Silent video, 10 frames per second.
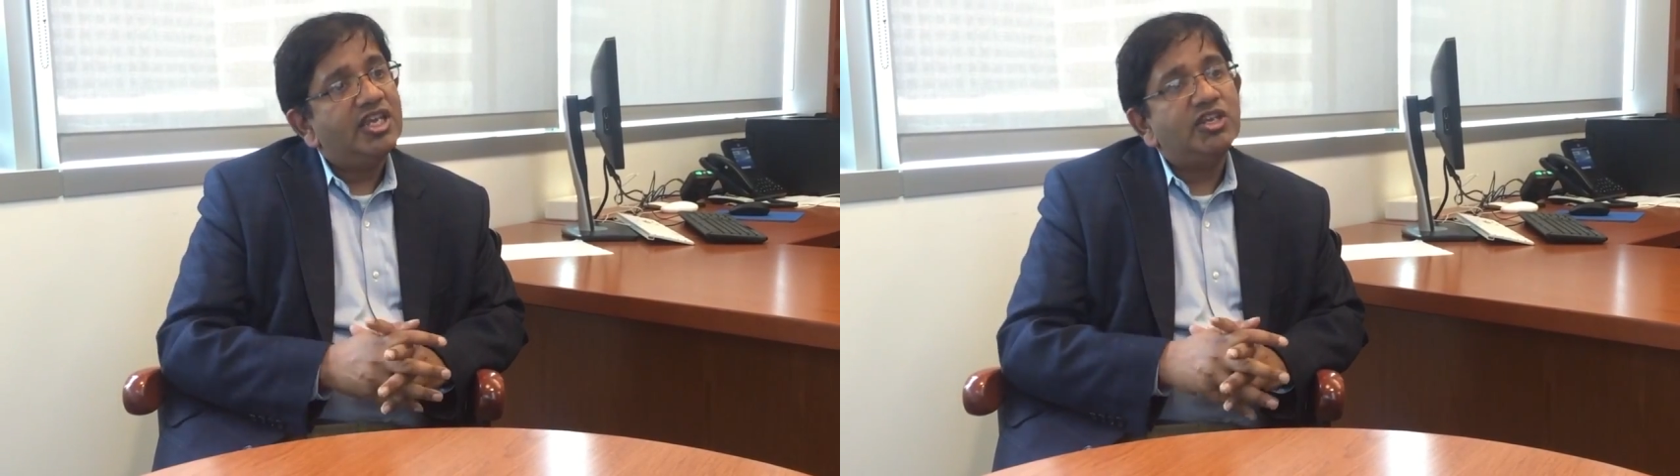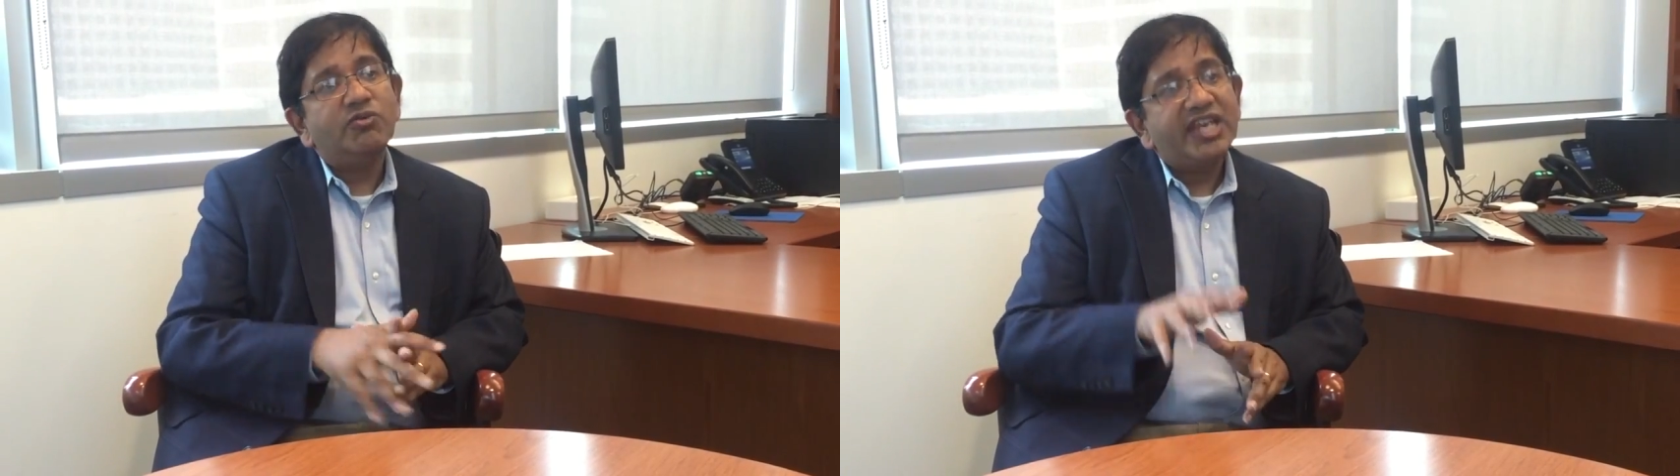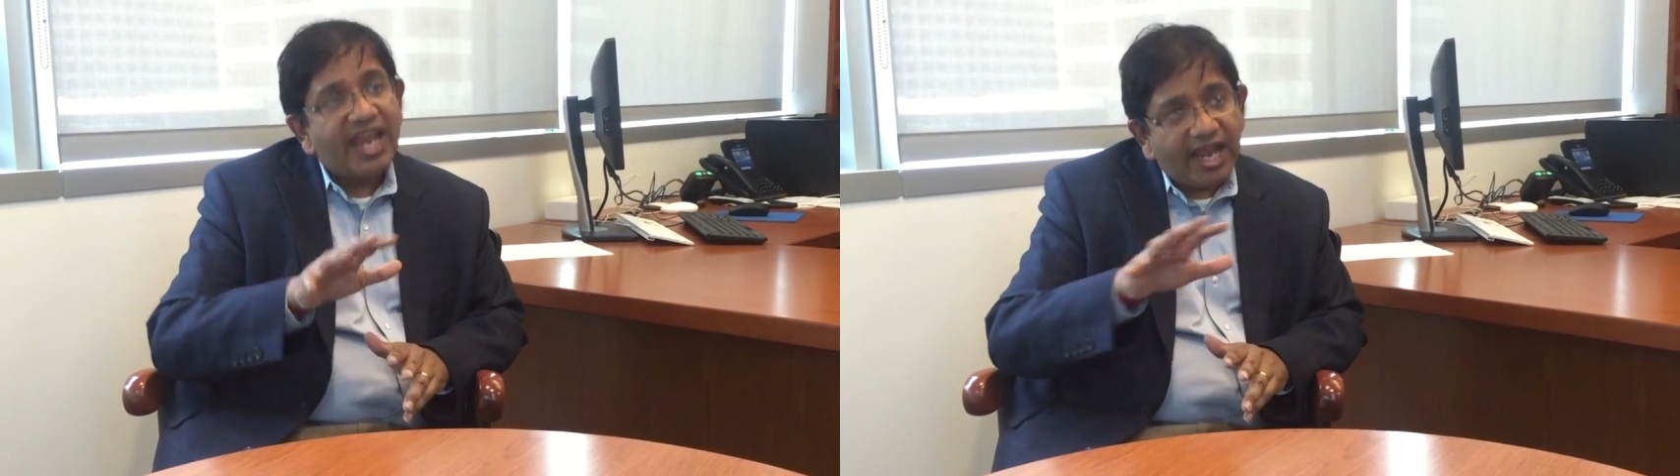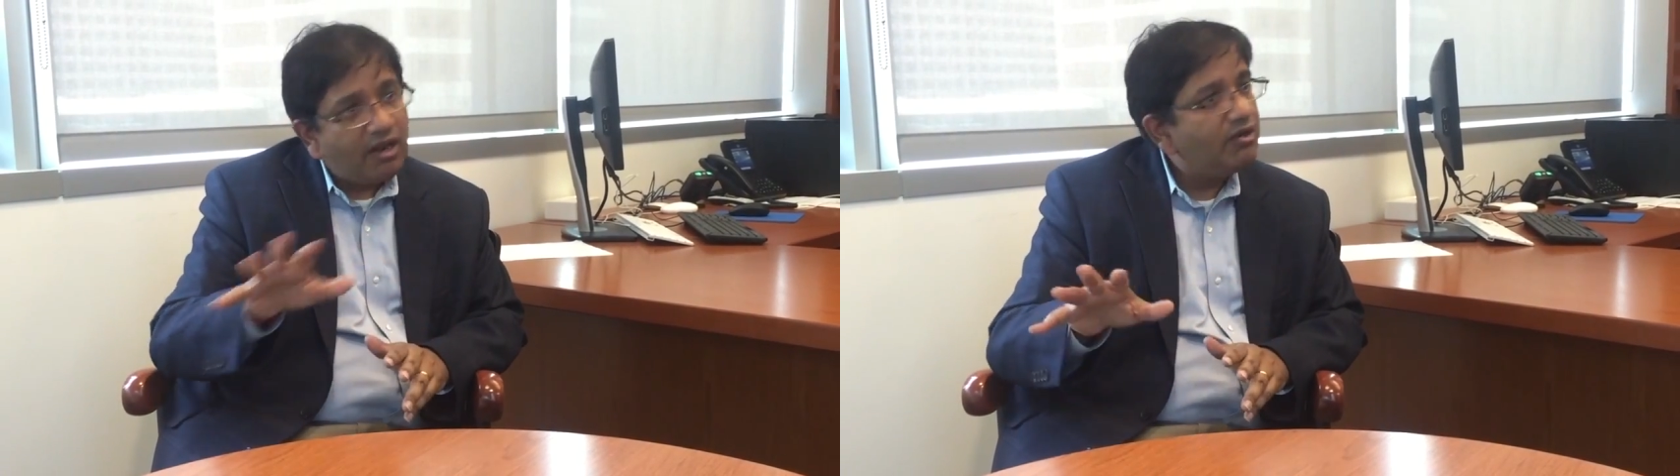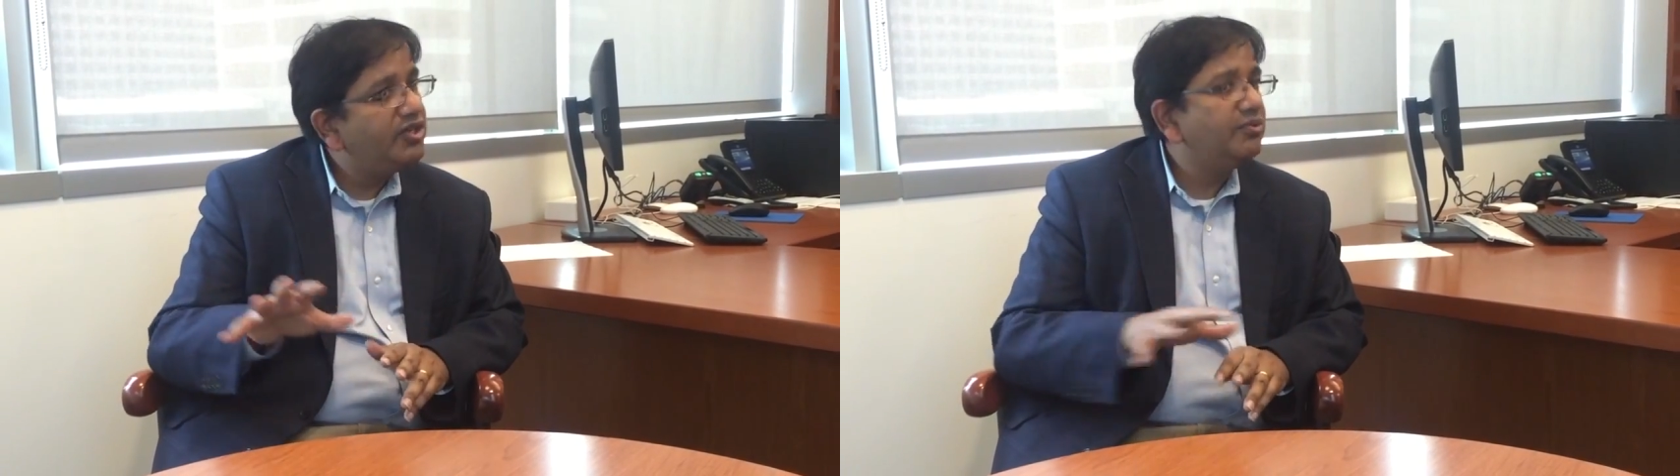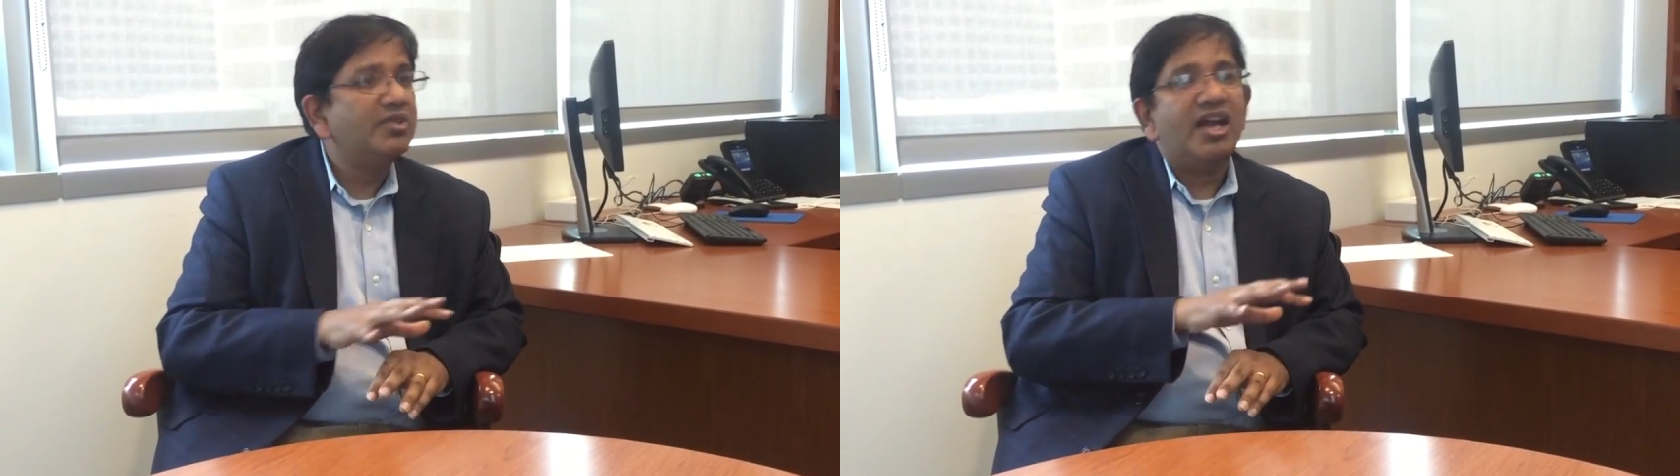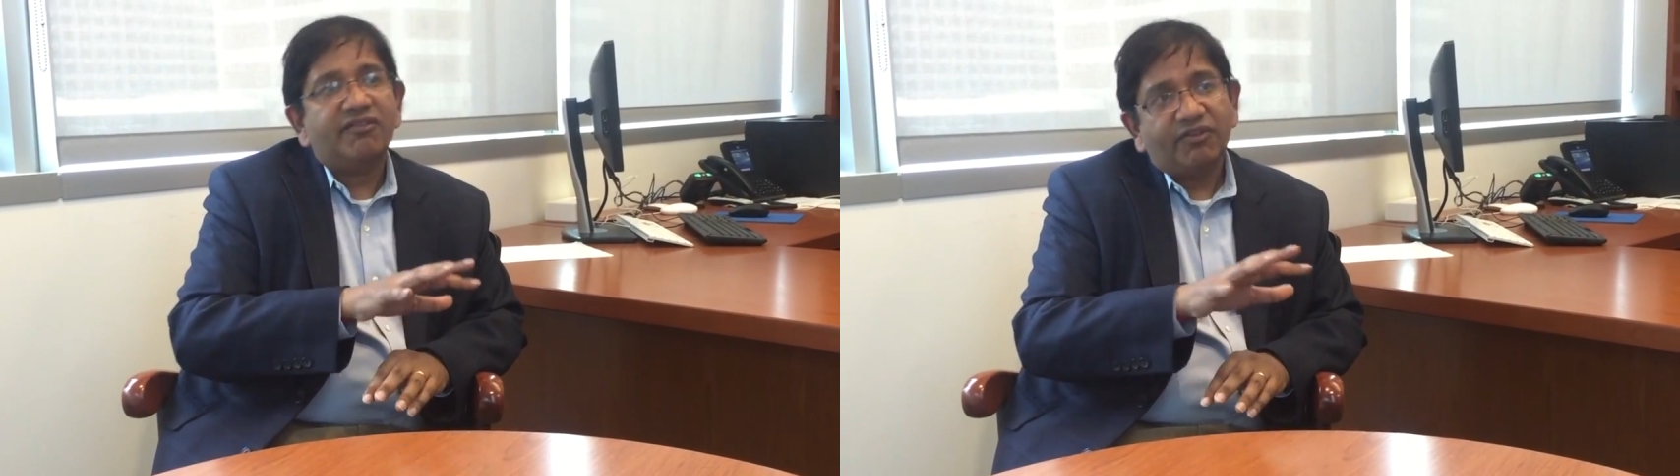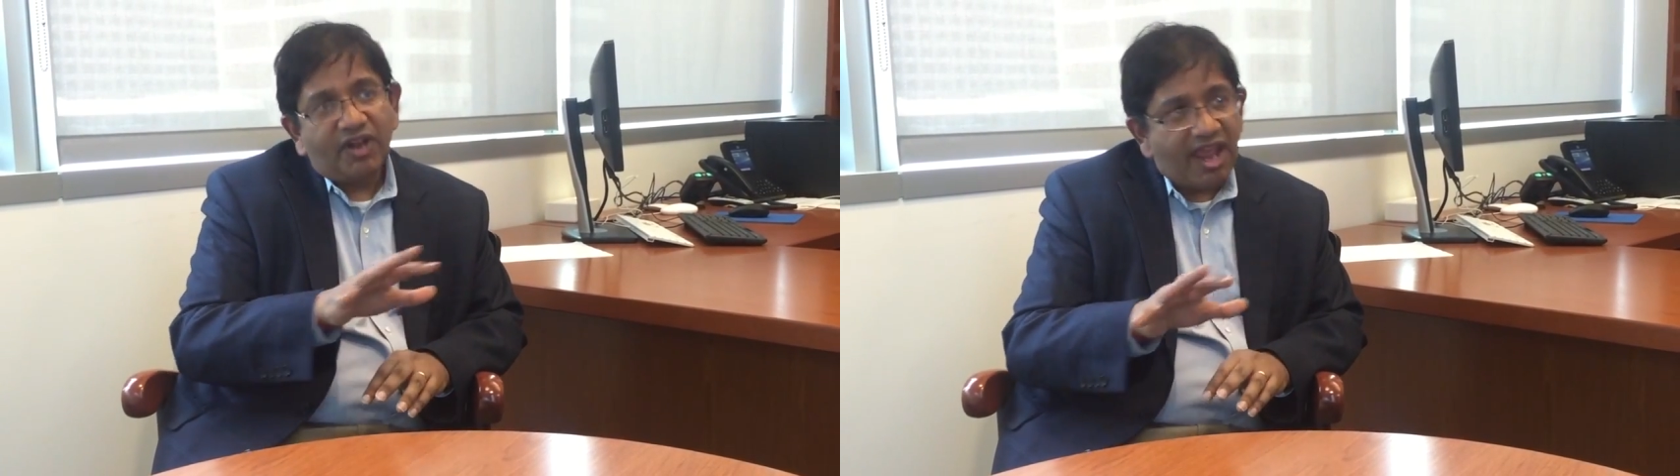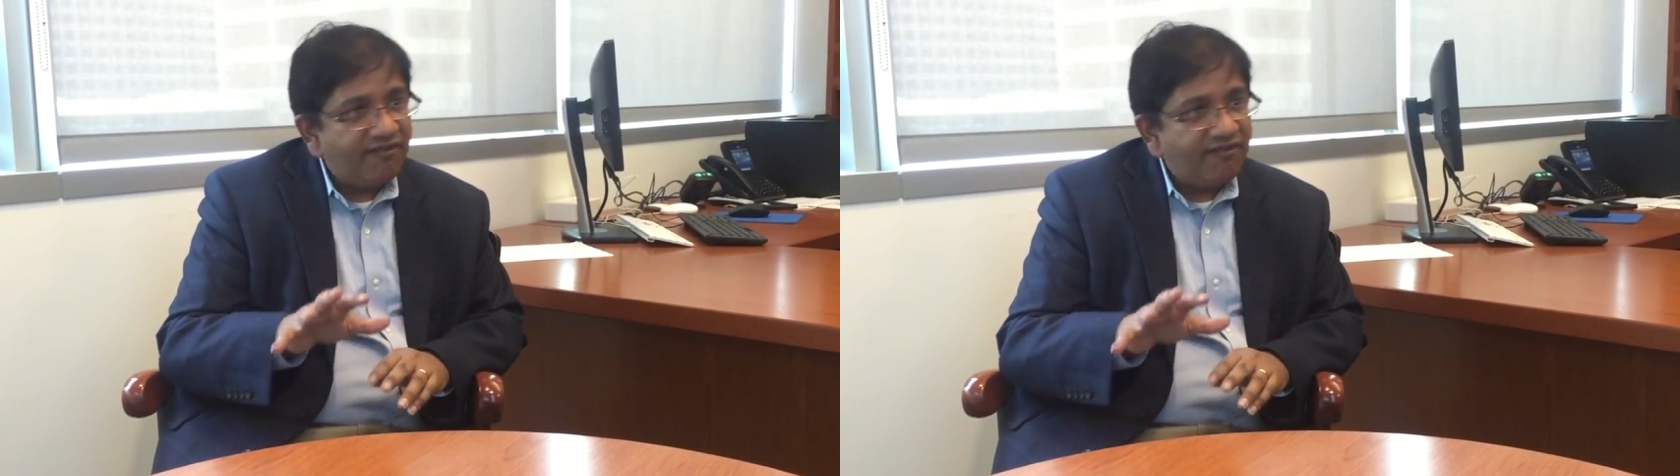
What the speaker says: You cannot do that for